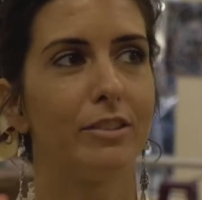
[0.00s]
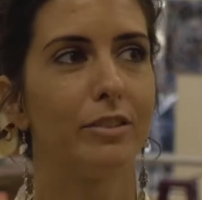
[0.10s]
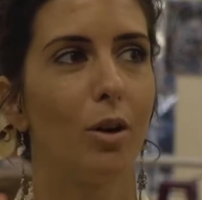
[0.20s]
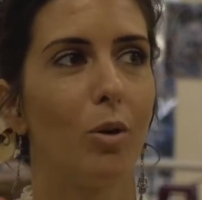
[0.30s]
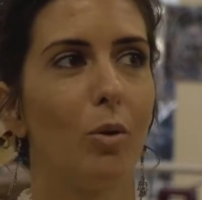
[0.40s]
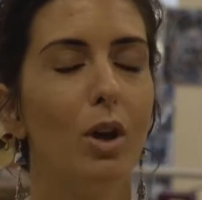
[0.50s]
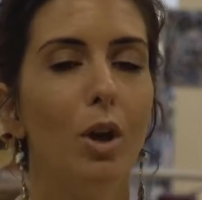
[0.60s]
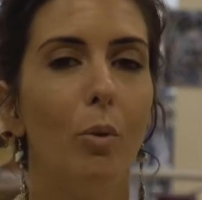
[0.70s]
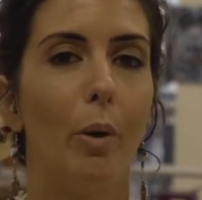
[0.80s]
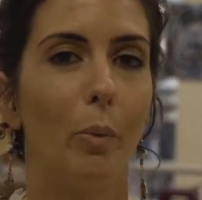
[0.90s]
So
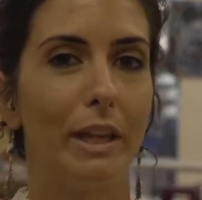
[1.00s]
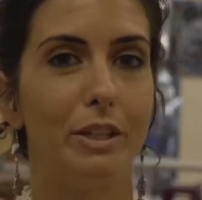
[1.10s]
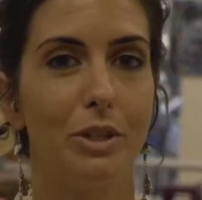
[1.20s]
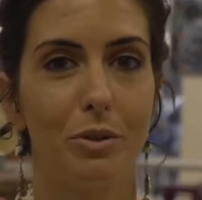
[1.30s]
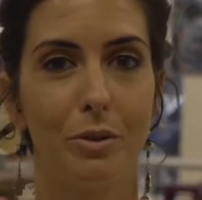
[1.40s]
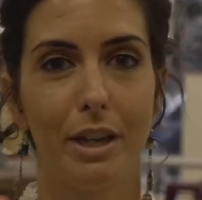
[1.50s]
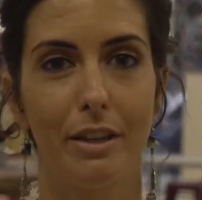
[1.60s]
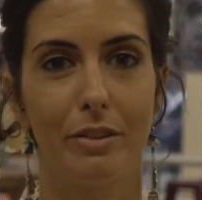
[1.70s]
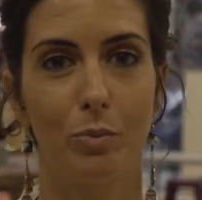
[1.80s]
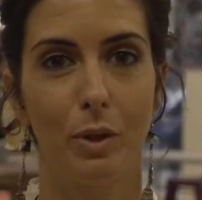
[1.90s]
what we do
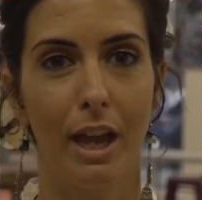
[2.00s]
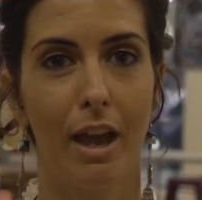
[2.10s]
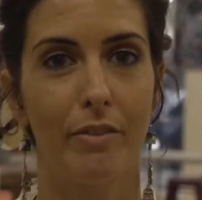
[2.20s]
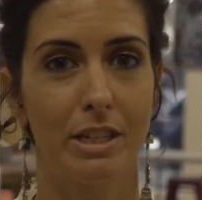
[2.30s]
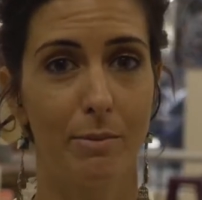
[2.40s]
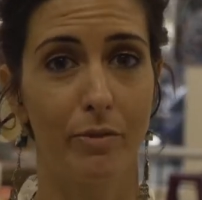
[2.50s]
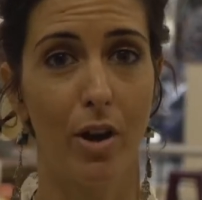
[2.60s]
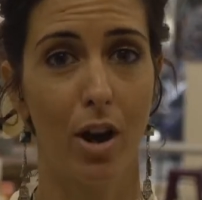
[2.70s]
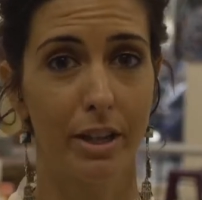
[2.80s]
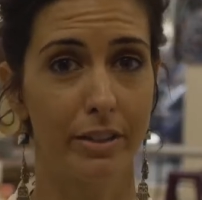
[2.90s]
is we have a team of
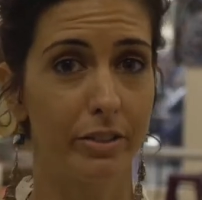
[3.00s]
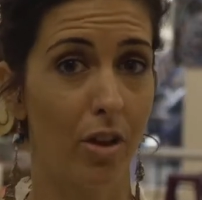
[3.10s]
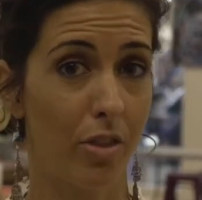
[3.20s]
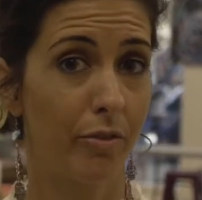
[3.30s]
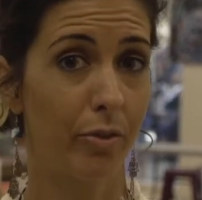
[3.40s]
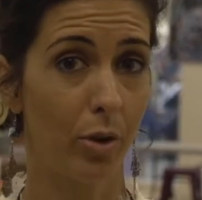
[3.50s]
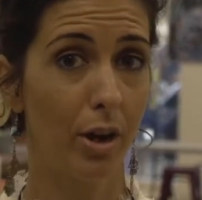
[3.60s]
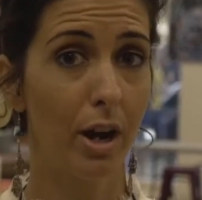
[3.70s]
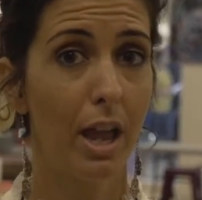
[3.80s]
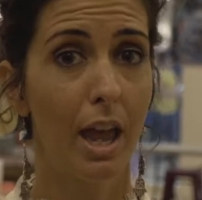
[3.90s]
artists on the floor
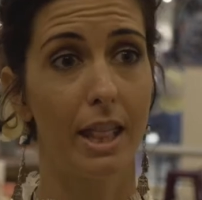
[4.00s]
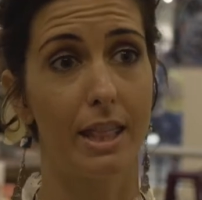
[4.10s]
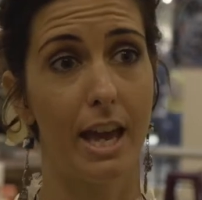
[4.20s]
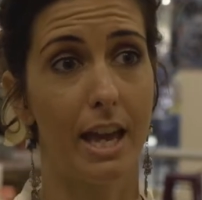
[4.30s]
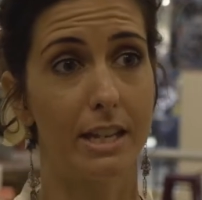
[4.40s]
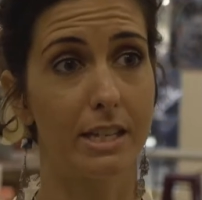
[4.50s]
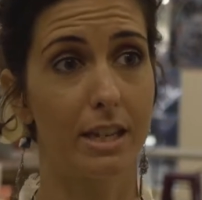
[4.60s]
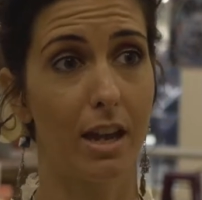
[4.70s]
that